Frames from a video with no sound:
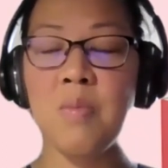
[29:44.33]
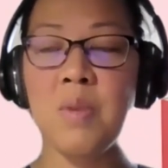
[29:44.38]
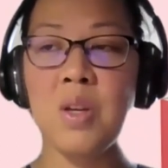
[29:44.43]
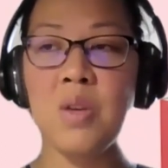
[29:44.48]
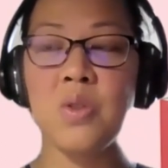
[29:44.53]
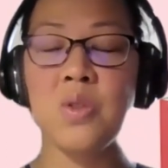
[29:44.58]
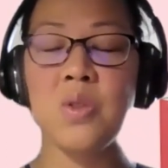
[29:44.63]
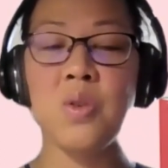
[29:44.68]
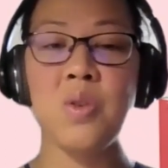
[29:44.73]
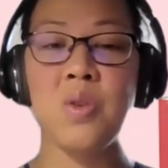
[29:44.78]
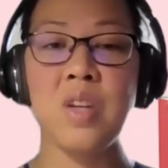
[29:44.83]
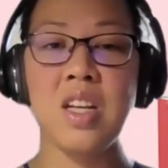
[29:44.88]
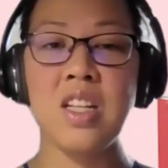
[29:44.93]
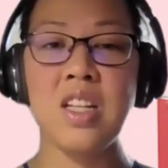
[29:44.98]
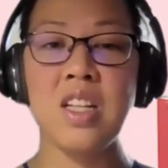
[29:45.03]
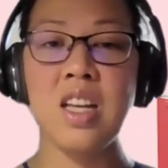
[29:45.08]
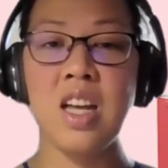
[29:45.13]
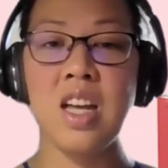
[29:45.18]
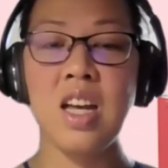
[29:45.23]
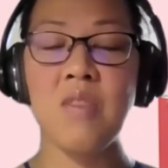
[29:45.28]
because you
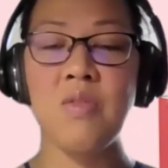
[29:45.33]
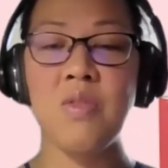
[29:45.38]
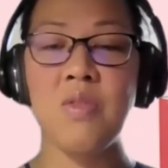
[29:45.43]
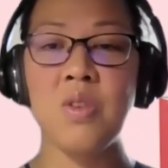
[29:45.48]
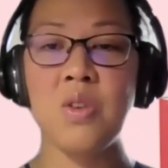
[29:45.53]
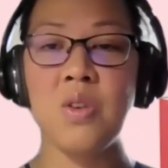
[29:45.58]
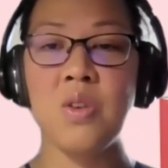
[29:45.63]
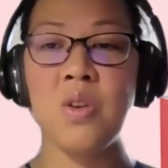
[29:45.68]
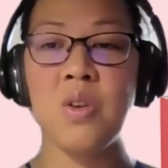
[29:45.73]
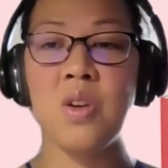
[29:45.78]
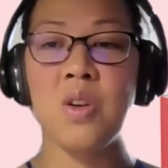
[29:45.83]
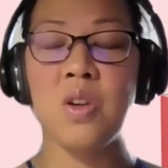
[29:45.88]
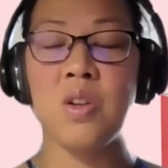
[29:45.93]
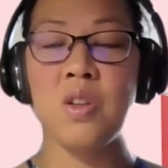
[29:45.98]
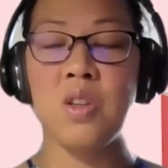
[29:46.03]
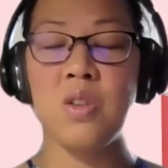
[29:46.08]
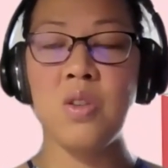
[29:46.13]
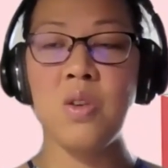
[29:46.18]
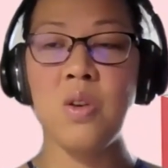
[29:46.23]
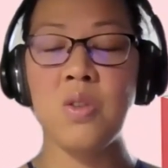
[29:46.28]
already have your
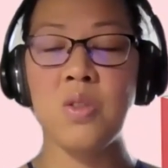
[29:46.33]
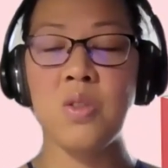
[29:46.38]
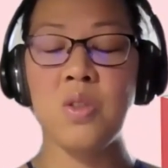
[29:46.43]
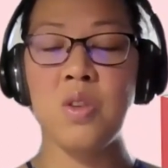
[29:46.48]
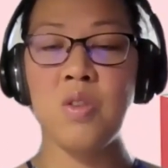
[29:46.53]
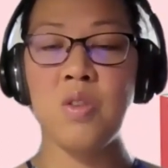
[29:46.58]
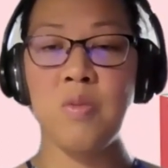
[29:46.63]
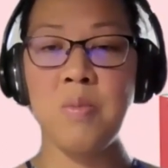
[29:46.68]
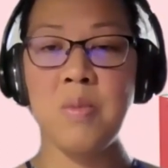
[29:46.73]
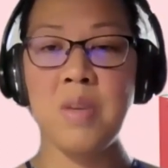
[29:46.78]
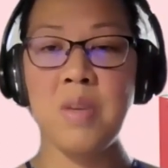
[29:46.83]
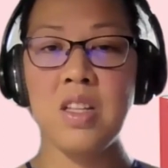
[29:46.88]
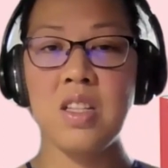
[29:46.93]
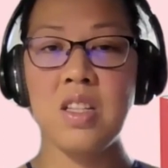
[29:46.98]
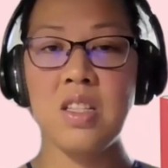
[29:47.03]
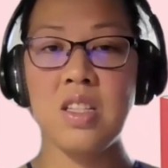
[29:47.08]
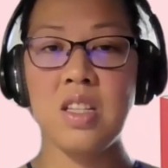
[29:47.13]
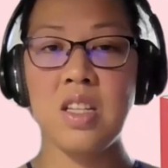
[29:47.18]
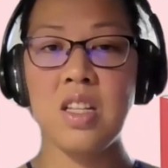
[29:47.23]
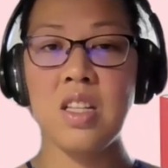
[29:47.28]
Doctor of
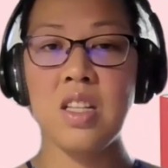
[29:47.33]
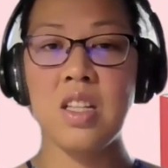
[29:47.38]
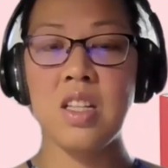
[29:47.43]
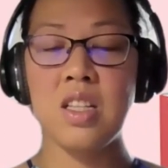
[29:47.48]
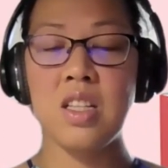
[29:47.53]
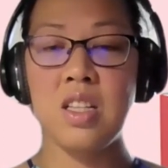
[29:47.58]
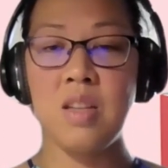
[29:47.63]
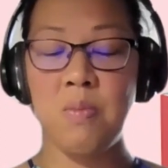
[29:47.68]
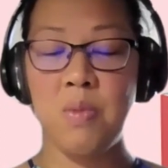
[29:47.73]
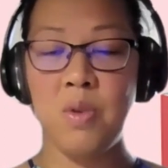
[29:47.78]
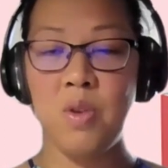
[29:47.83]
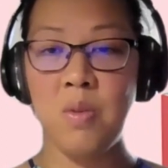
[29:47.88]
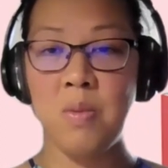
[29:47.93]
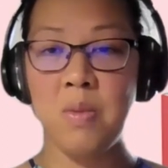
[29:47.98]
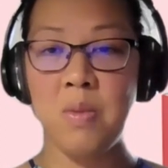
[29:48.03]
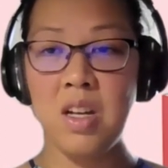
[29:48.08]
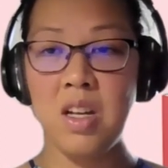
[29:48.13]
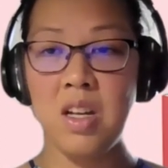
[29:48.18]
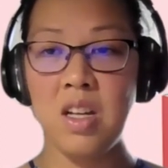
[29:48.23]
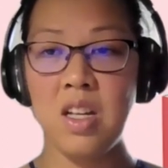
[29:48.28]
Medicine
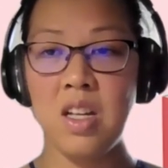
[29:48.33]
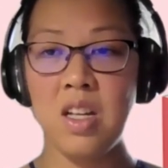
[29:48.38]
diploma,